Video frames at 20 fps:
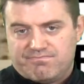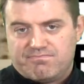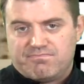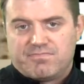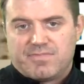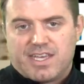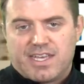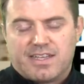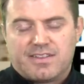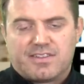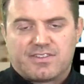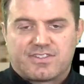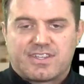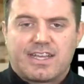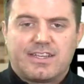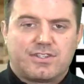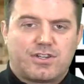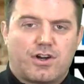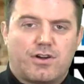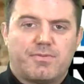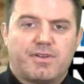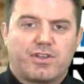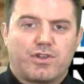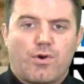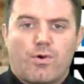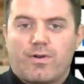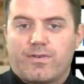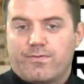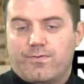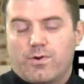in the state tournament
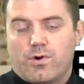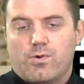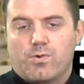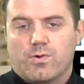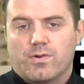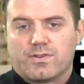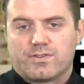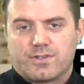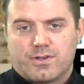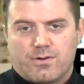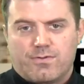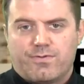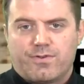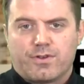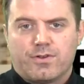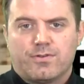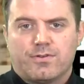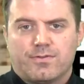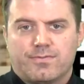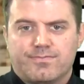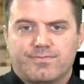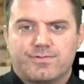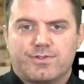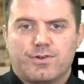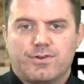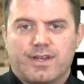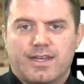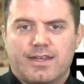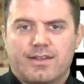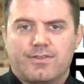going forward. So hopefully you'll
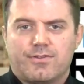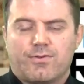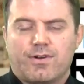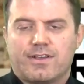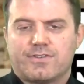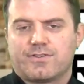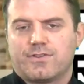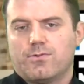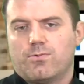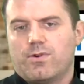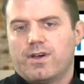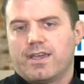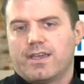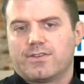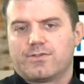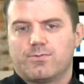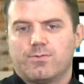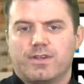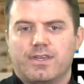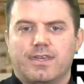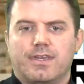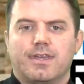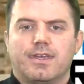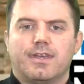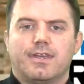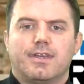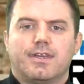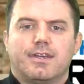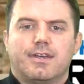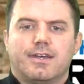tune in the rest of the way as we
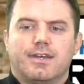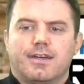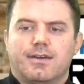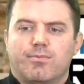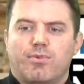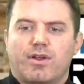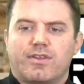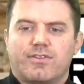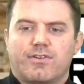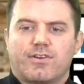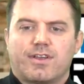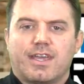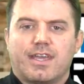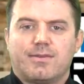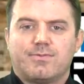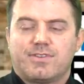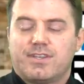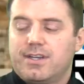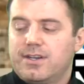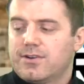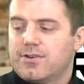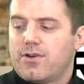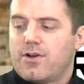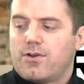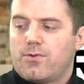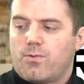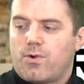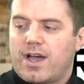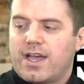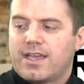bring their games here on
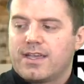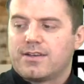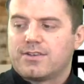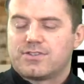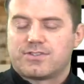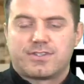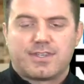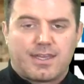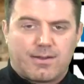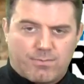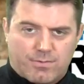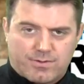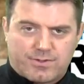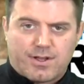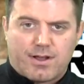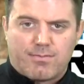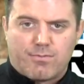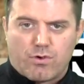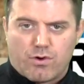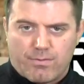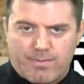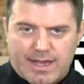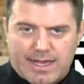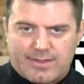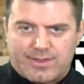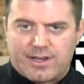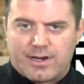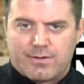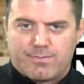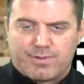YHC. We'll talk more about
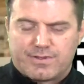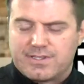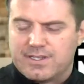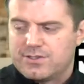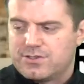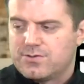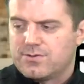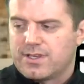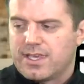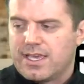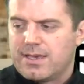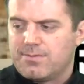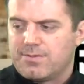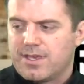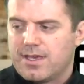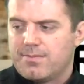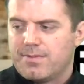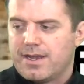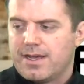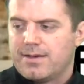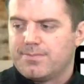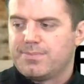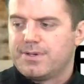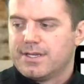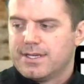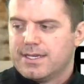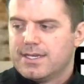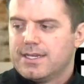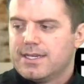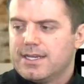their potential game coming up
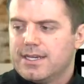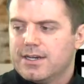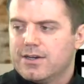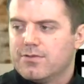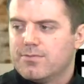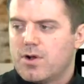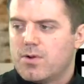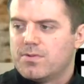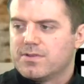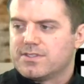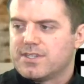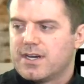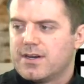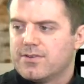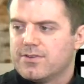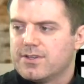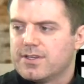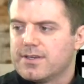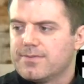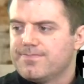here momentarily.